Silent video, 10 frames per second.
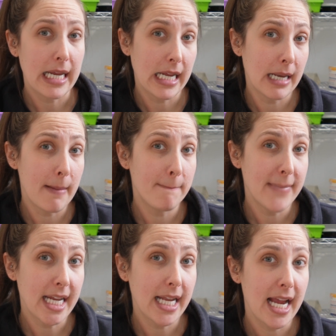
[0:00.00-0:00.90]
in
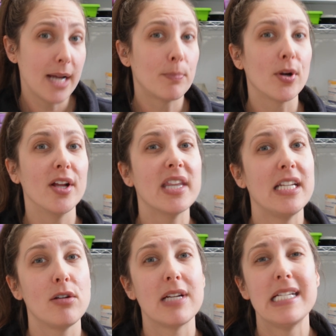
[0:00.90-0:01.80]
mid-April,
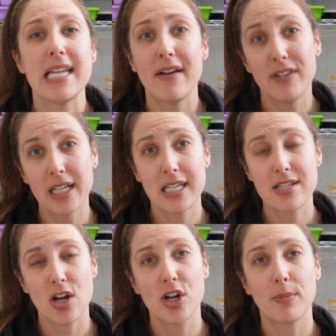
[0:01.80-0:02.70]
then you can definitely
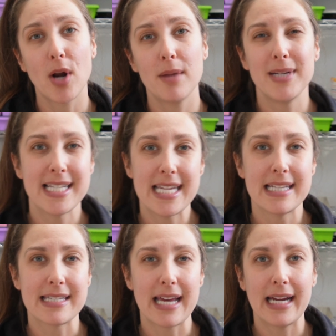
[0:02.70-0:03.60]
start your broad beans
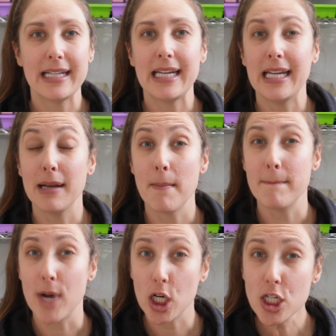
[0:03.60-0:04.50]
inside in
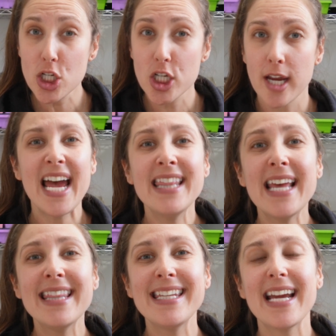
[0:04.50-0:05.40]
March. And
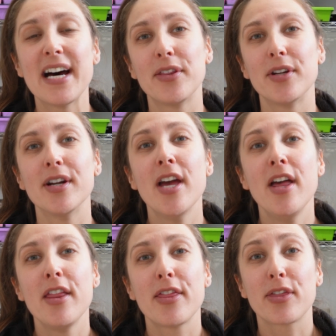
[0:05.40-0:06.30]
then the other
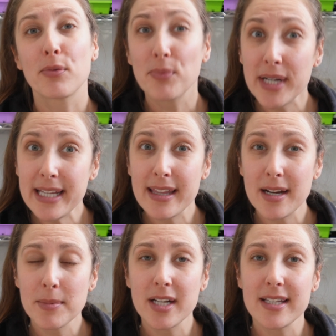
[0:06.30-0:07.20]
3 that
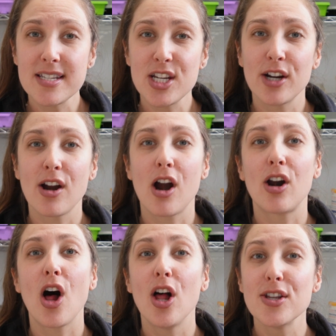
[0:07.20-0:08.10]
I'm going to list here
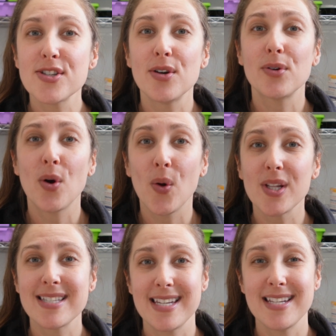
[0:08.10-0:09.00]
are also
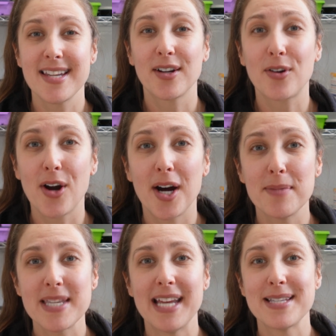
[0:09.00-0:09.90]
cold season
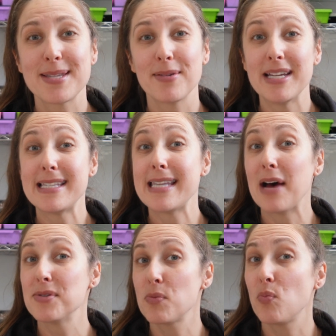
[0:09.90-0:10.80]
crops, and so it
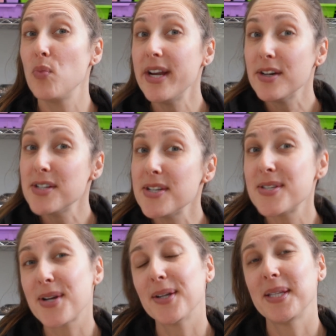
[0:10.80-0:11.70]
sounds weird to
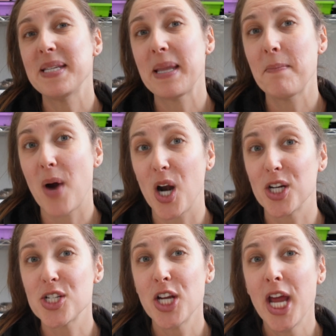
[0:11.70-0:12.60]
start these in
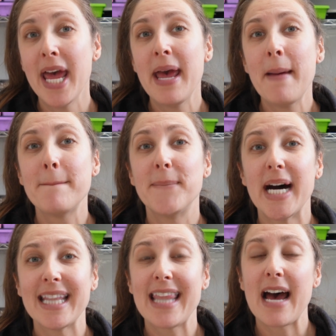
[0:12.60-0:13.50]
March,
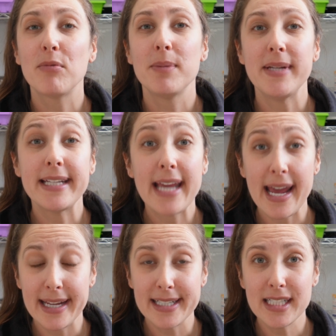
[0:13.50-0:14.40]
but that would be
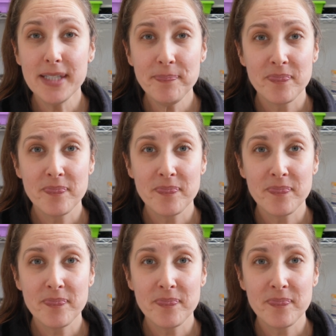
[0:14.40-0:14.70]
kale,